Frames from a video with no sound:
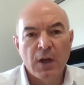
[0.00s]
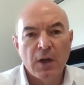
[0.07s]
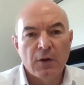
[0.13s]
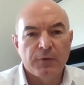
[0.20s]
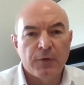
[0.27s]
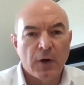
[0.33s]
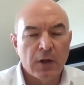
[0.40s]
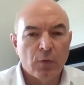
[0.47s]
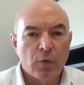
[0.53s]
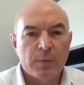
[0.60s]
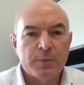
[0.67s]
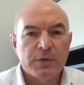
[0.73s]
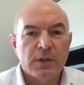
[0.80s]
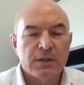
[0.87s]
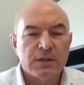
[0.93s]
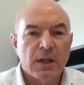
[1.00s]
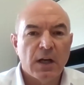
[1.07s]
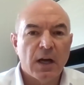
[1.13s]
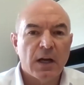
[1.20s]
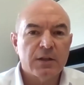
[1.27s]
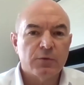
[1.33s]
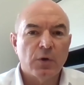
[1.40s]
Follow-ups
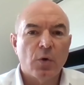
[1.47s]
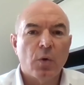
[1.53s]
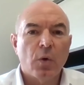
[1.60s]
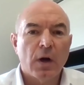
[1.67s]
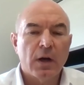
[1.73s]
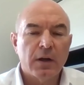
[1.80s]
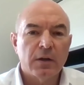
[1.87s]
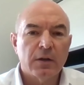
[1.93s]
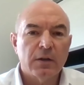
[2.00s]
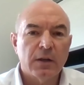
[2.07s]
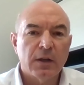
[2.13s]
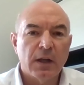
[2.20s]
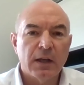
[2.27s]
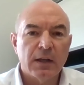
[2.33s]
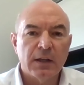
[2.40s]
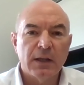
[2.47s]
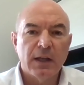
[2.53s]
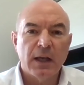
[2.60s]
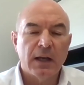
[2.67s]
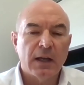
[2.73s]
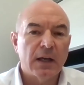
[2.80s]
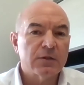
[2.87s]
as required, and
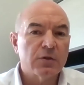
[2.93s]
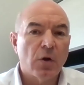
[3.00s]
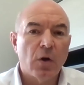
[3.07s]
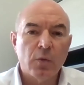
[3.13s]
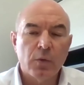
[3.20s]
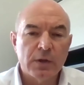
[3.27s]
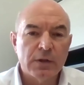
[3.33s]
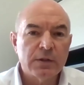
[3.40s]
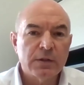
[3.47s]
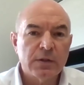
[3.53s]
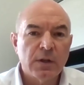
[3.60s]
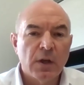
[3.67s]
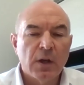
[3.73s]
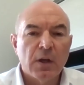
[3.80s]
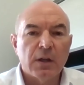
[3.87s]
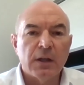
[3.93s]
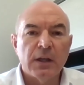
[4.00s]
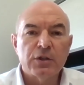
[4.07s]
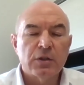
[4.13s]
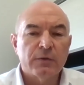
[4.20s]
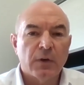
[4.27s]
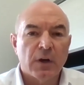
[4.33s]
again, as always,
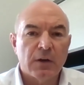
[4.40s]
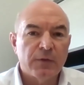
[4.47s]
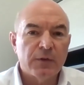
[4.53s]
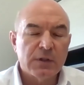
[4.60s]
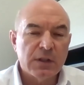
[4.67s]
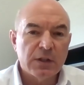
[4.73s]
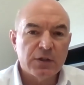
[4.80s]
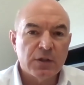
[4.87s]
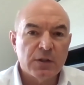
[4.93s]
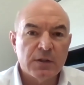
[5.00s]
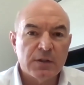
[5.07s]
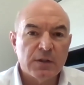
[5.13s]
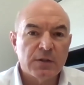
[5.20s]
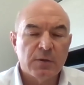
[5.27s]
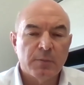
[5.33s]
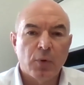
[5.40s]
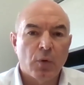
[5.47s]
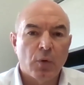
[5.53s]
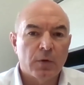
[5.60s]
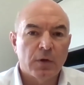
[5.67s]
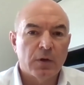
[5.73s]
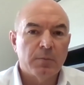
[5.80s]
each of our physicians is
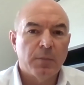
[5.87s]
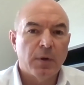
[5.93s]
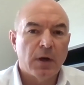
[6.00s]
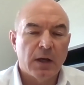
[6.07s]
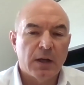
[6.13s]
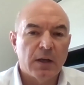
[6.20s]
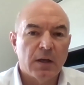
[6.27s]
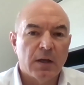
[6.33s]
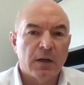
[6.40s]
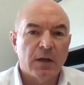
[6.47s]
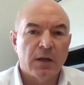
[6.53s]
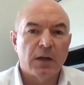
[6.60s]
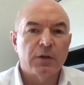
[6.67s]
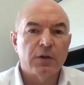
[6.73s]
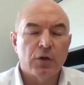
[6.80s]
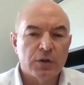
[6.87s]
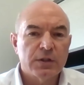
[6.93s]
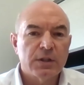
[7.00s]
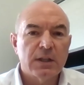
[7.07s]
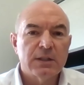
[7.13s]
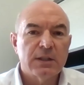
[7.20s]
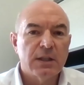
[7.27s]
supported by a
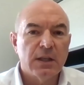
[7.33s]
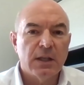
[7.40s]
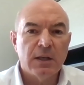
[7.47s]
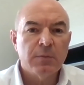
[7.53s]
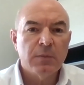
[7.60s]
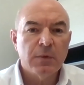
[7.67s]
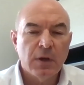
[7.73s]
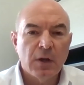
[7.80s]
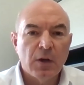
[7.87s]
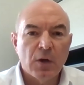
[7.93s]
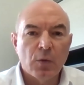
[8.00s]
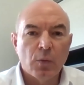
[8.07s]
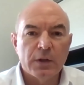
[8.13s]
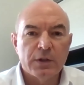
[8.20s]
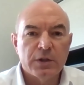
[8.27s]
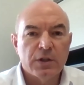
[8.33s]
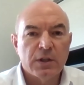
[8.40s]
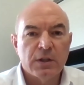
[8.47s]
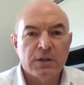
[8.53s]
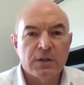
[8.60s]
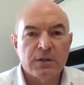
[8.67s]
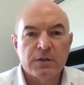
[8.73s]
nursing team, which
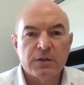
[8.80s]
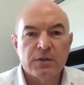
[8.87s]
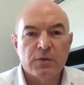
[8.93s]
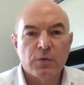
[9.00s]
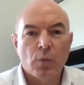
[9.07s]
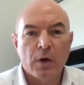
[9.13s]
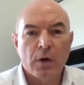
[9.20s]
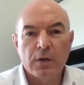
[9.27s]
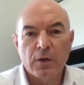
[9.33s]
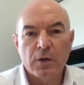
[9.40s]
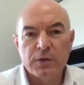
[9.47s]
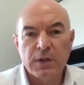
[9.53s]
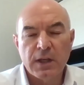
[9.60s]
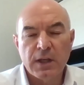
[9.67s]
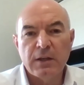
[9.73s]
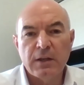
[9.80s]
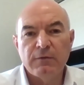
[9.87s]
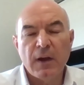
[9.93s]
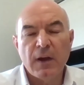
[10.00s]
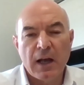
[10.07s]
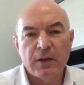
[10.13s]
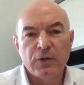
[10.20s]
is one of those key
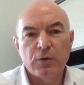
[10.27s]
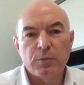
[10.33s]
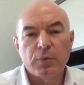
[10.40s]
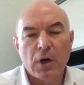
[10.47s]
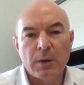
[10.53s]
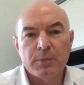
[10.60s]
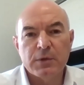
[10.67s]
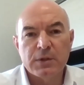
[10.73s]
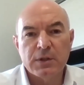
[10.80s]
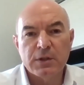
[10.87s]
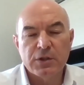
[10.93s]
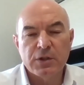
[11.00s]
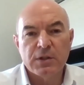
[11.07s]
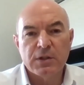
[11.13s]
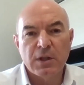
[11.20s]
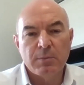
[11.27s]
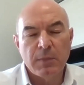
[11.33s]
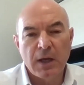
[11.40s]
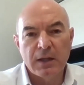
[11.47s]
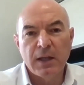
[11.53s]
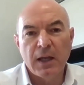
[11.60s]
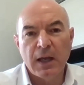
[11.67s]
value propositions that
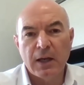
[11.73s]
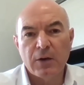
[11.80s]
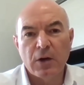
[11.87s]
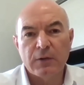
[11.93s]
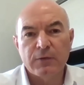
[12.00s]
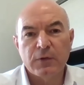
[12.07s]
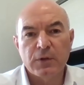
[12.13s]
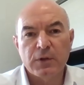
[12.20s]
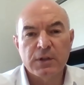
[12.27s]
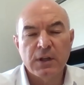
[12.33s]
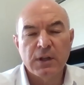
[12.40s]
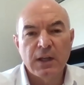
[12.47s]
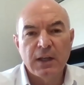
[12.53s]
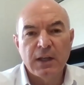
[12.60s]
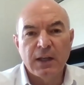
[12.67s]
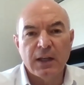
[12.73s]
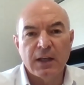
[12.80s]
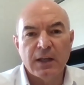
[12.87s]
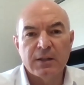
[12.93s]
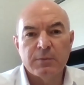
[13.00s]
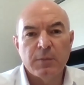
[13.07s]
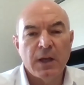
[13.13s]
Medcan offers. And
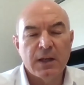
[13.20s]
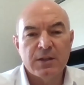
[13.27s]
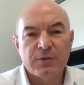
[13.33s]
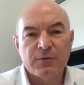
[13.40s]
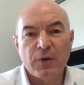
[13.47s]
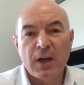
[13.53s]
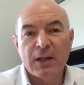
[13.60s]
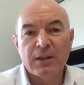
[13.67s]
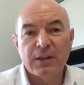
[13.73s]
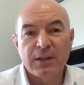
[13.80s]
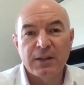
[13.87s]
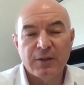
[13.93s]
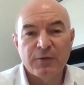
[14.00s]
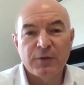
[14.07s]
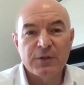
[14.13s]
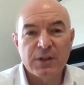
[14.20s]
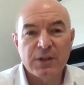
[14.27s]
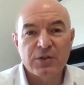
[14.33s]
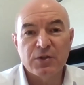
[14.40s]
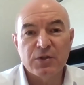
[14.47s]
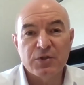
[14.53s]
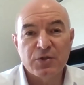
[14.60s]
it makes, frankly, the
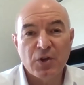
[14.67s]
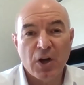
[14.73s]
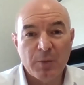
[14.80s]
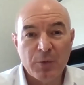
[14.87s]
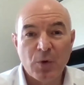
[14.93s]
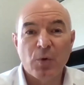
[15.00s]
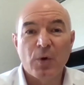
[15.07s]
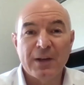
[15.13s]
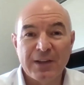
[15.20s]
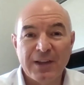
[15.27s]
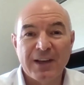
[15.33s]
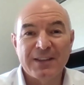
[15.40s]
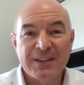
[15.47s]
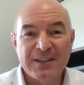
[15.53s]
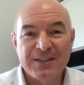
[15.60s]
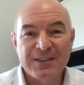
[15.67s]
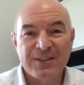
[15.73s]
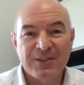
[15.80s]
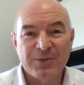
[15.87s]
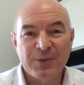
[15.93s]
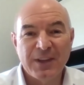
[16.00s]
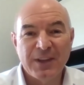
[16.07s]
physician's job quite a lot
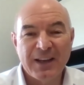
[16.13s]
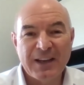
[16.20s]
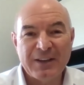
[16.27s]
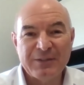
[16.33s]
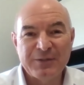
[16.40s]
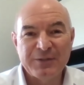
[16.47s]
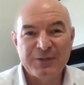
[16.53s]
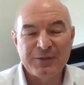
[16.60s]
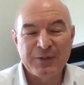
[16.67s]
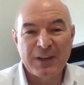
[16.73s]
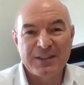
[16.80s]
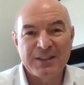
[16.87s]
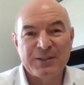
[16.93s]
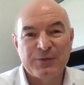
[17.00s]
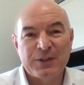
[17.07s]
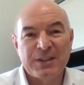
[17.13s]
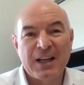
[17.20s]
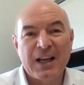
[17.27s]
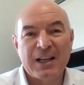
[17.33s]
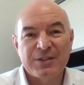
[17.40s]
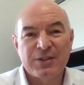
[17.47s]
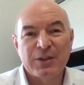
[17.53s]
easier when we have these
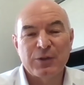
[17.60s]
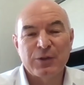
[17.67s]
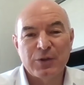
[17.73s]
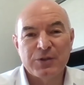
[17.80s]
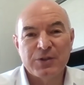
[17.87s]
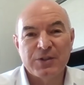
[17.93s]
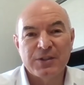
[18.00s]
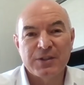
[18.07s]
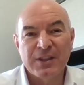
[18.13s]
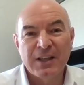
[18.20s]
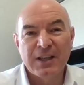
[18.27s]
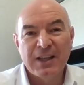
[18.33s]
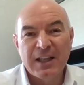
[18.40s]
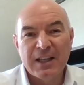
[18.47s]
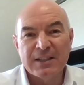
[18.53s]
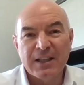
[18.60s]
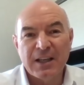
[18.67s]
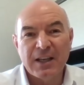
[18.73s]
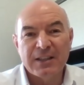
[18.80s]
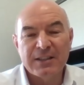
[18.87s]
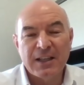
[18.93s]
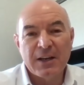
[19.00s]
fantastic nurses,
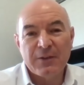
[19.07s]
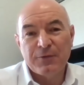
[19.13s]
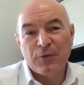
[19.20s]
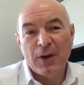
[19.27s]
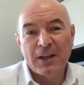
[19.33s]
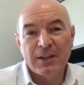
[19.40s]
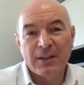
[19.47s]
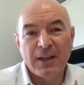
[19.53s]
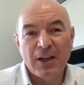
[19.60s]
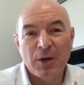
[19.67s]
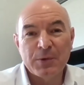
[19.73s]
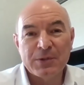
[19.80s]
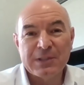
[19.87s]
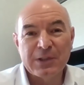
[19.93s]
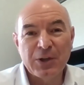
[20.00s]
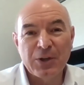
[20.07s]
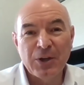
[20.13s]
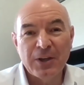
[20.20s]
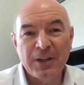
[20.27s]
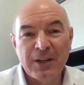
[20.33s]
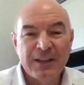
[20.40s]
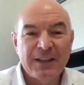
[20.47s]
frankly, to help us look
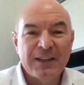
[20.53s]
good.